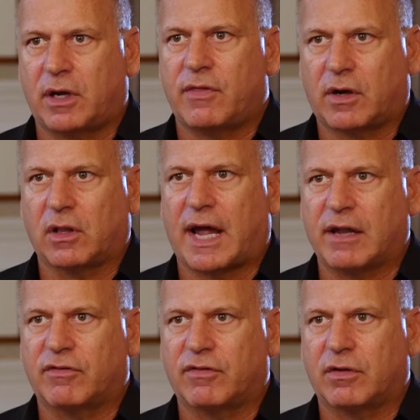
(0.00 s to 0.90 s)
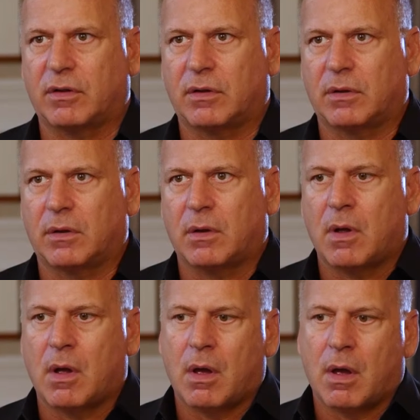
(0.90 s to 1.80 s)
in their life.
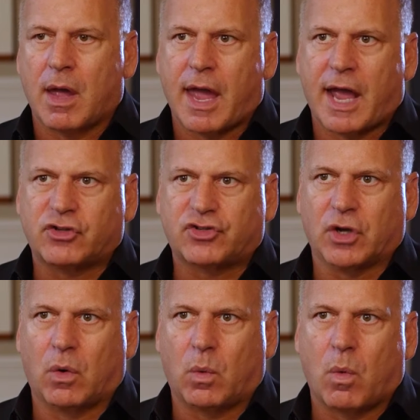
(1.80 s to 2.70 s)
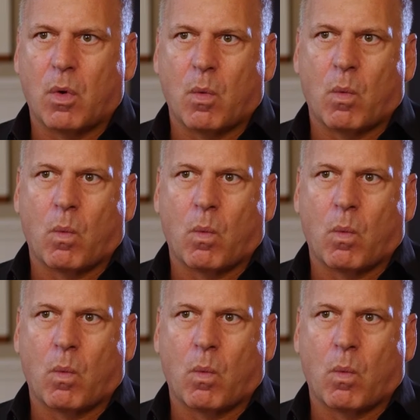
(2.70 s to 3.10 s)
And so